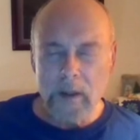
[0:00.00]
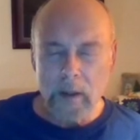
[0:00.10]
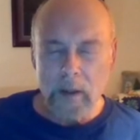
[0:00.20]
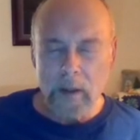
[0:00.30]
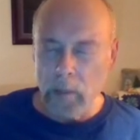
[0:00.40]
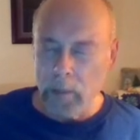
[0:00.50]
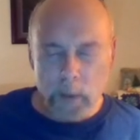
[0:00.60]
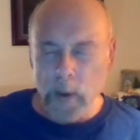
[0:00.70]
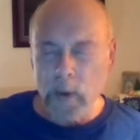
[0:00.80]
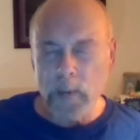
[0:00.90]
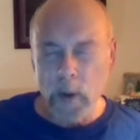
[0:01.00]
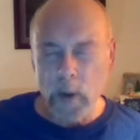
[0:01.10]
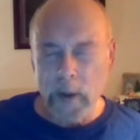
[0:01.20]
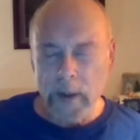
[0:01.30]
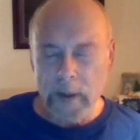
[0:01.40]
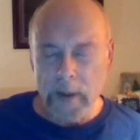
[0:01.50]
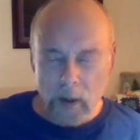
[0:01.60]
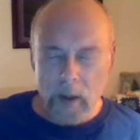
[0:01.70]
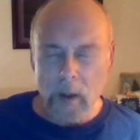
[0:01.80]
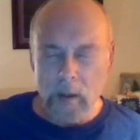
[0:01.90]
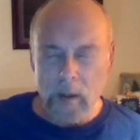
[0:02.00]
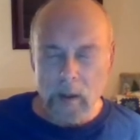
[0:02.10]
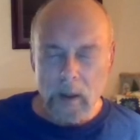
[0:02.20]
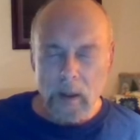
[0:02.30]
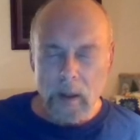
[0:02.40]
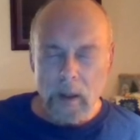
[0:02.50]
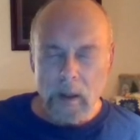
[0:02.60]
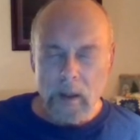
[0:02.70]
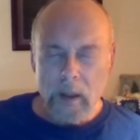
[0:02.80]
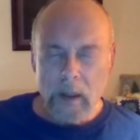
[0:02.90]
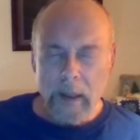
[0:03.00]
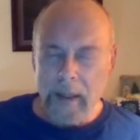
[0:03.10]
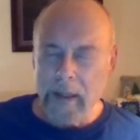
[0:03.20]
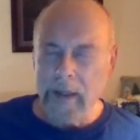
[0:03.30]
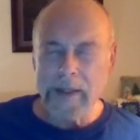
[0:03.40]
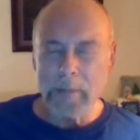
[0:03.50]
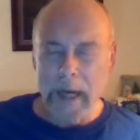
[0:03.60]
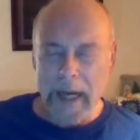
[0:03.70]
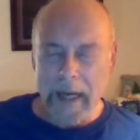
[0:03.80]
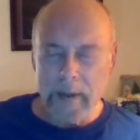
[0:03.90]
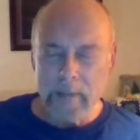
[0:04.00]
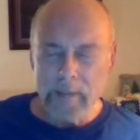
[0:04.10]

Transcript: in their bedroom or in their car. That doesn't matter.